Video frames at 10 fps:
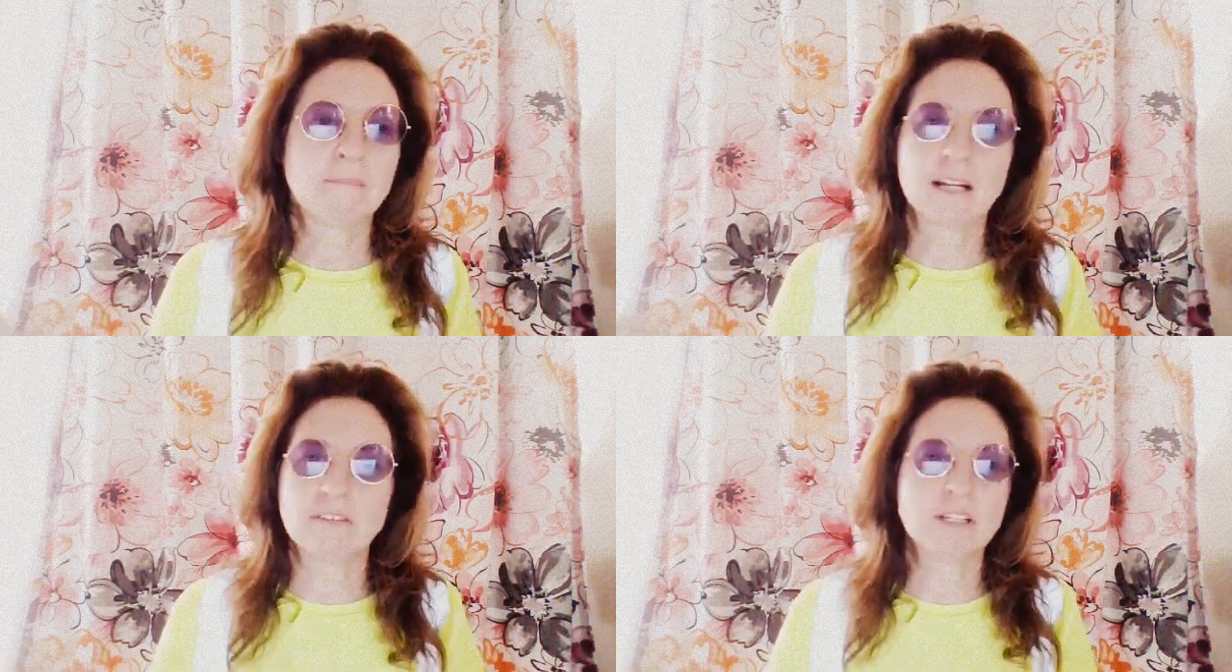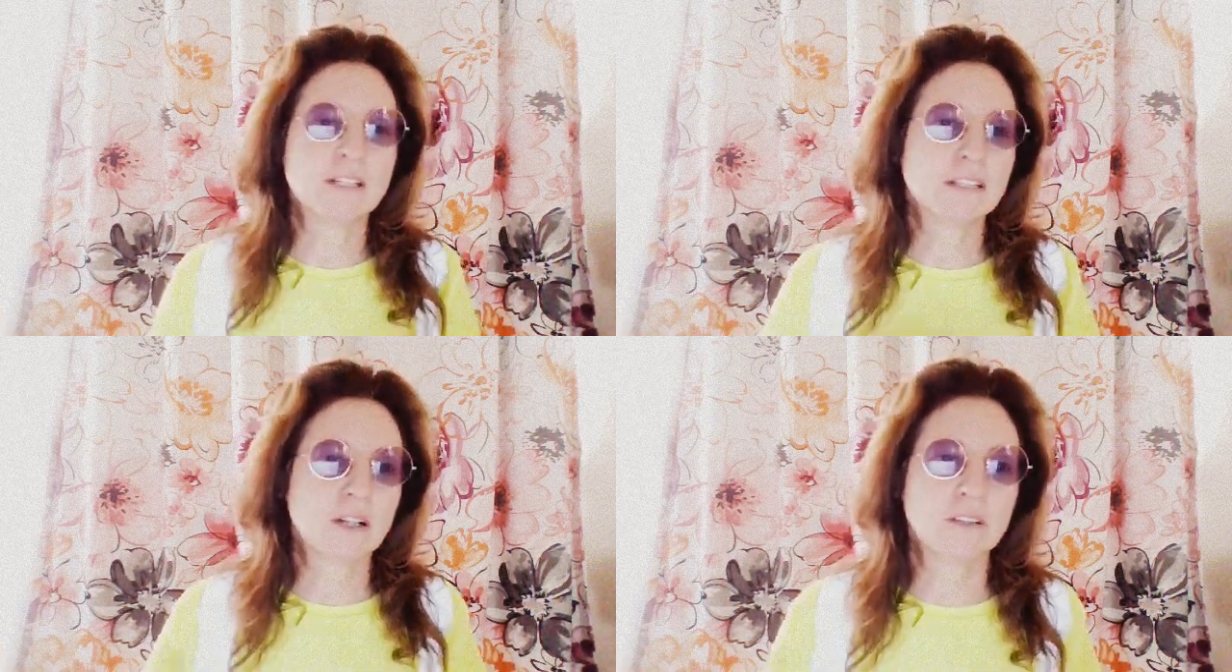Let
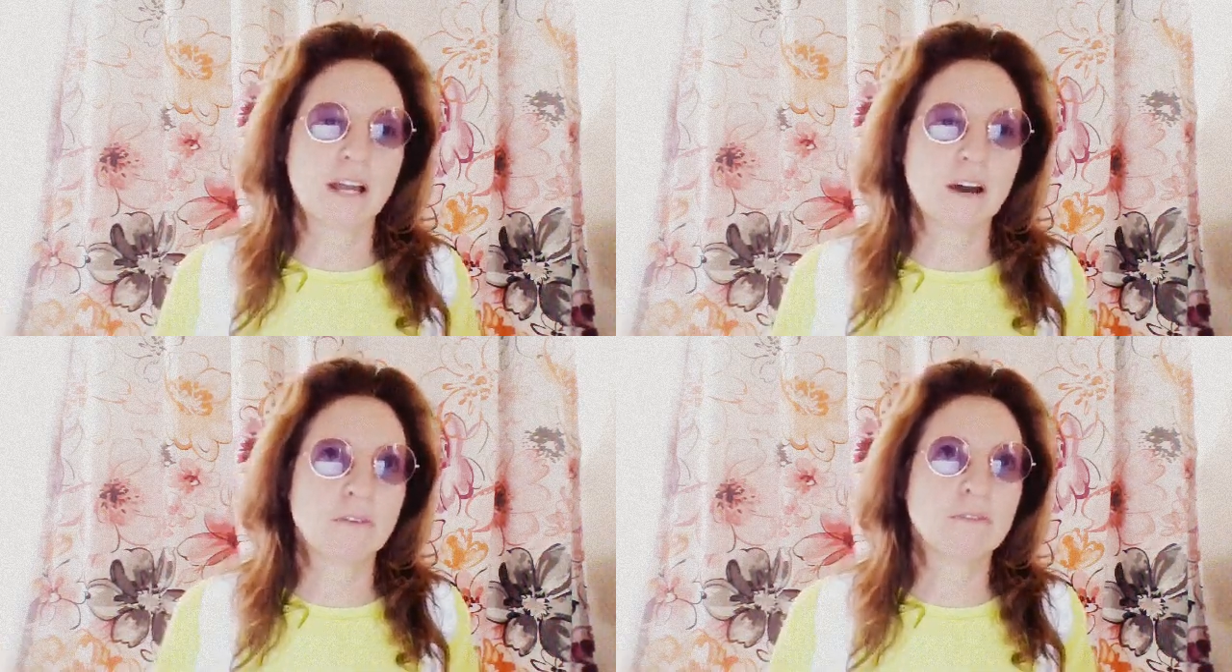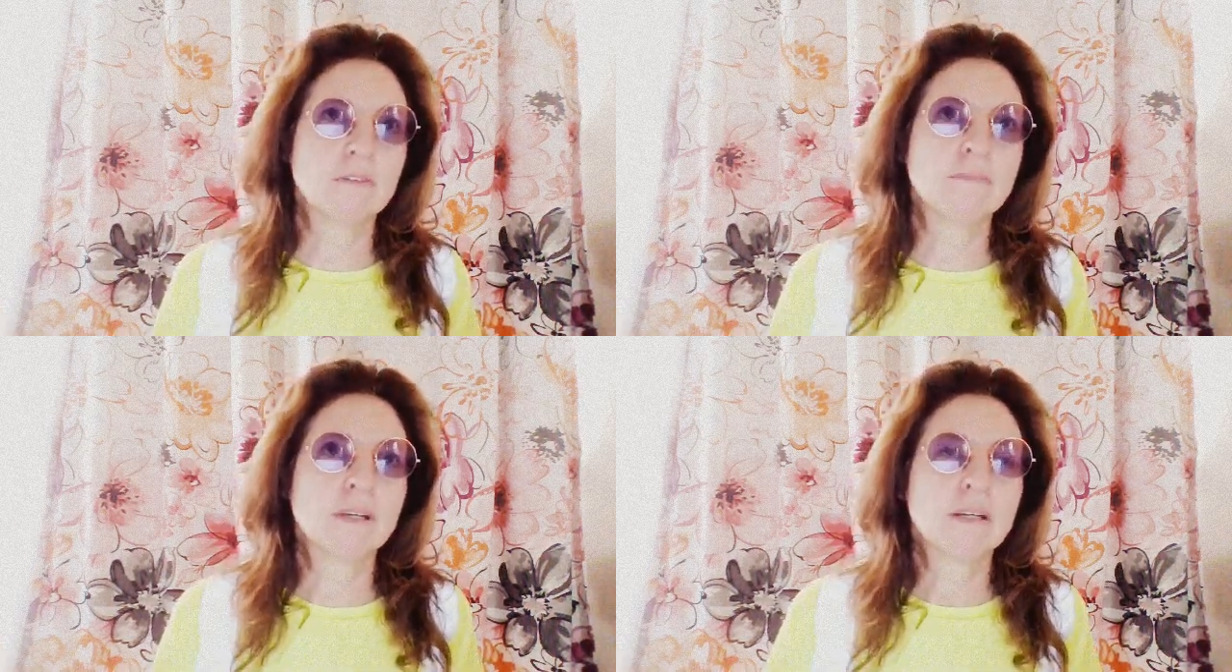everything settle down.
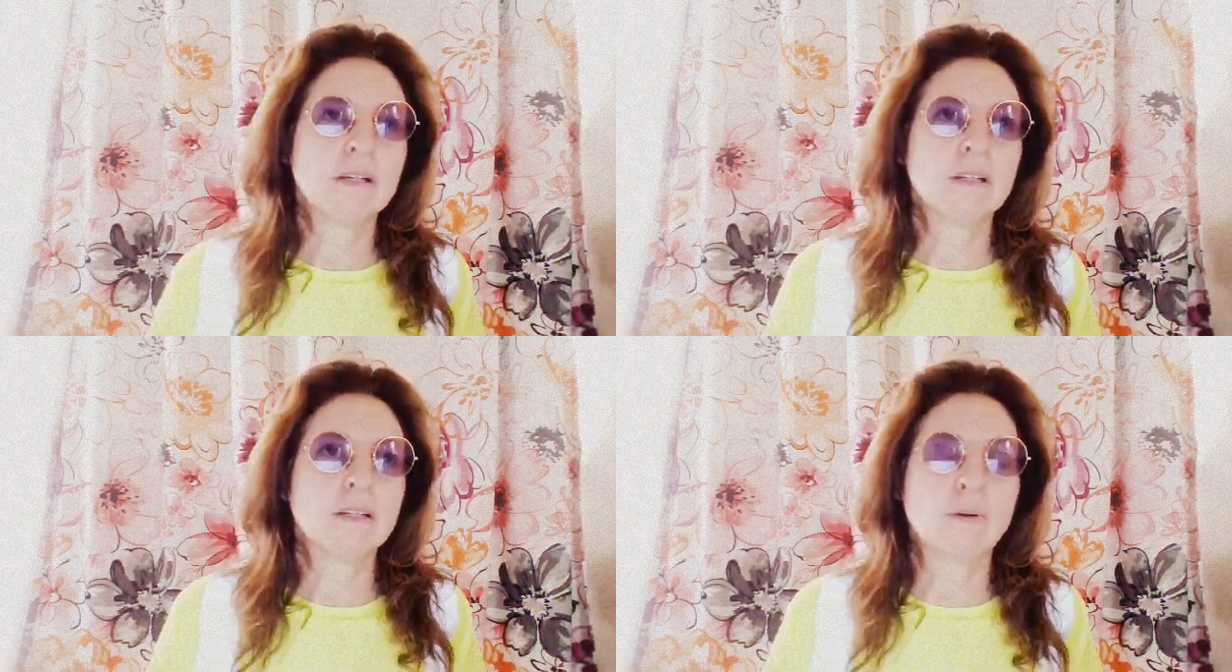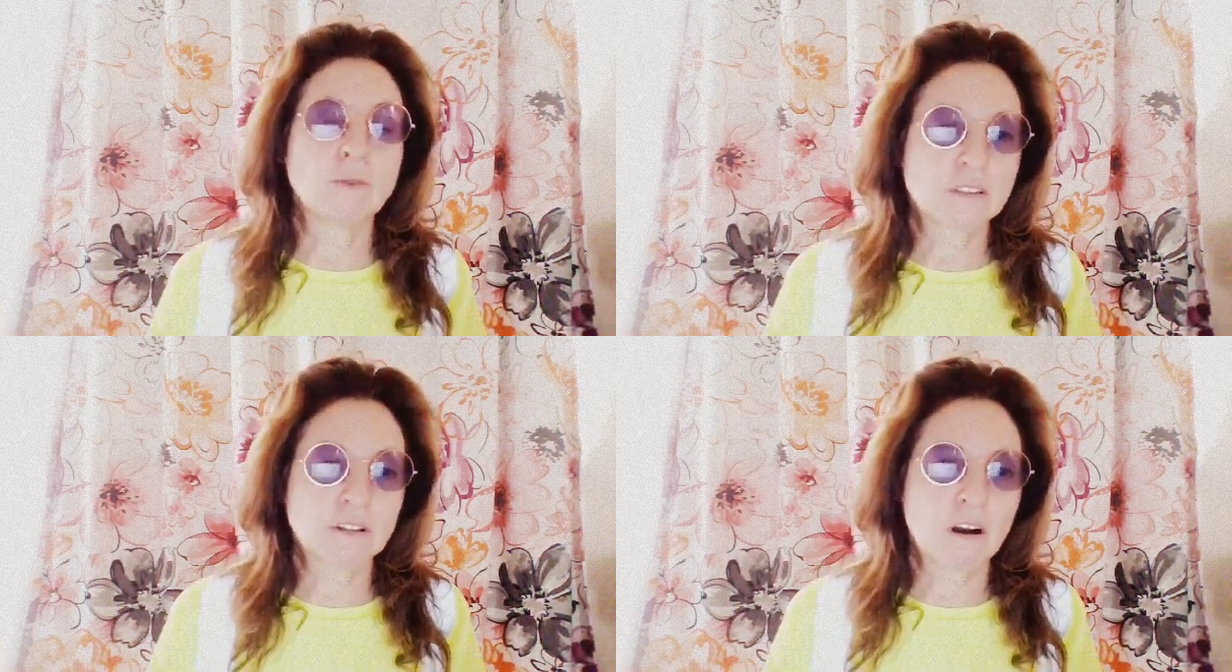They
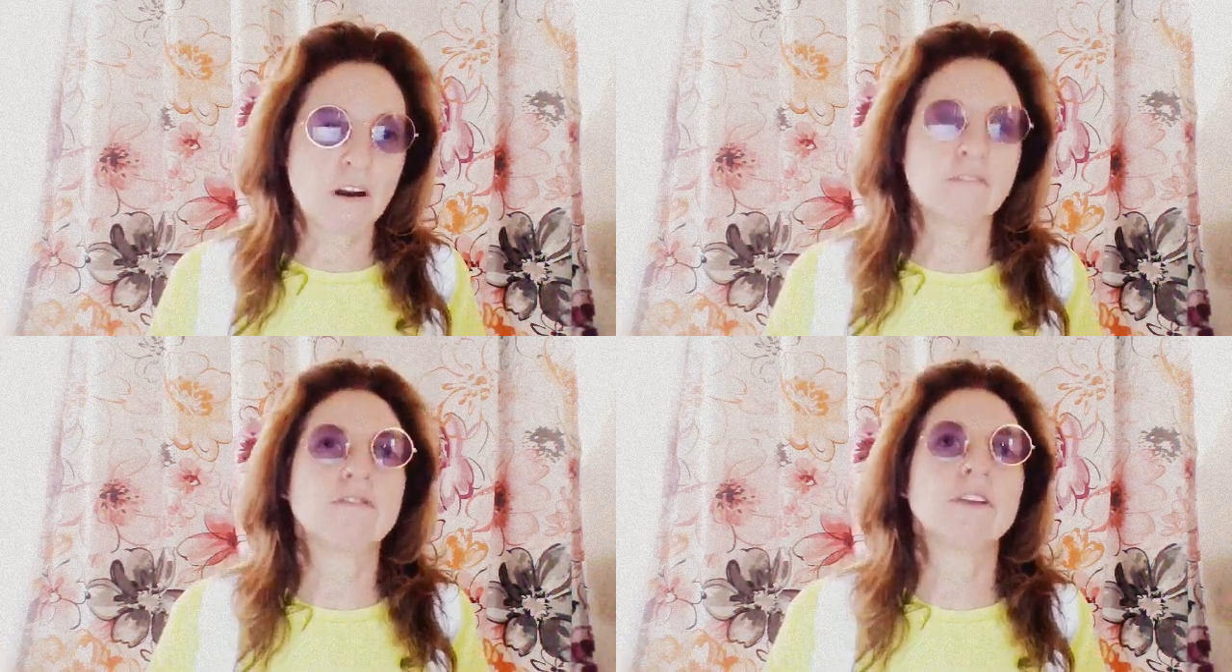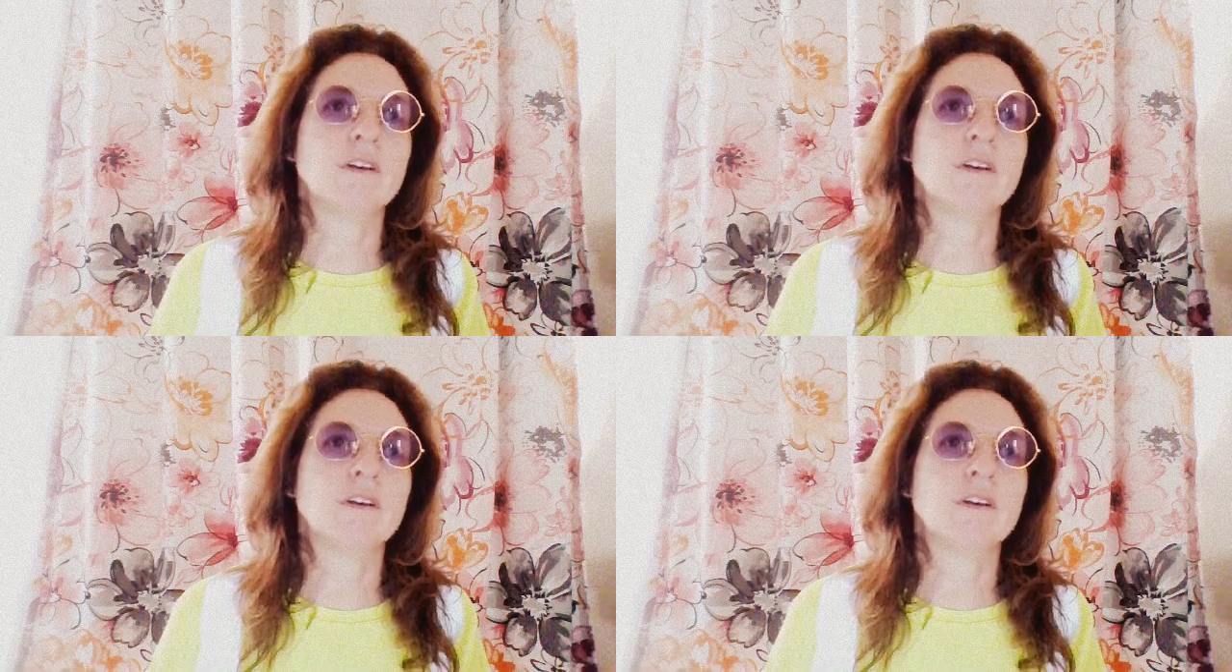won't starve.